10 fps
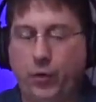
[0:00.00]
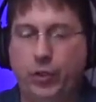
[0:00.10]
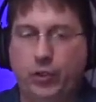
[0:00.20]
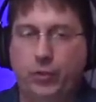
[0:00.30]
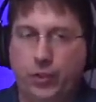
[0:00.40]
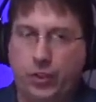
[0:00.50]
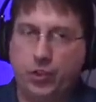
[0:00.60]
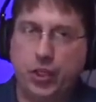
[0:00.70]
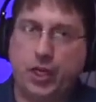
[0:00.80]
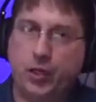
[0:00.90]
you and you can
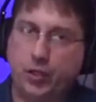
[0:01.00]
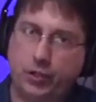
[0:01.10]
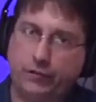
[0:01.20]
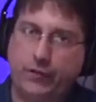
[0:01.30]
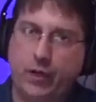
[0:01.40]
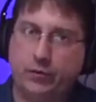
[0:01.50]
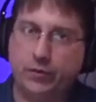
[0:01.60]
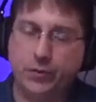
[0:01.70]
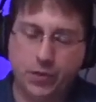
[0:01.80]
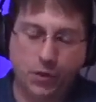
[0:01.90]
check it on your phone.
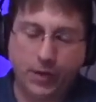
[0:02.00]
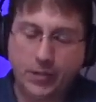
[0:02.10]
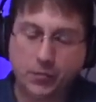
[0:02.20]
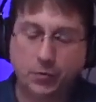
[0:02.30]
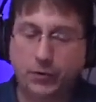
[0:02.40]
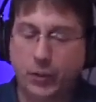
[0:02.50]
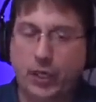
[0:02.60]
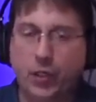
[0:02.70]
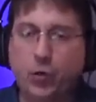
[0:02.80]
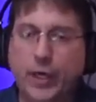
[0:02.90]
So that's moving a
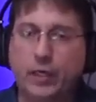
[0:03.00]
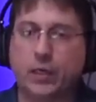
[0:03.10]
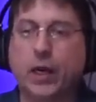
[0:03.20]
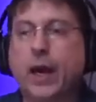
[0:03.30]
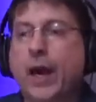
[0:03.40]
lot quicker.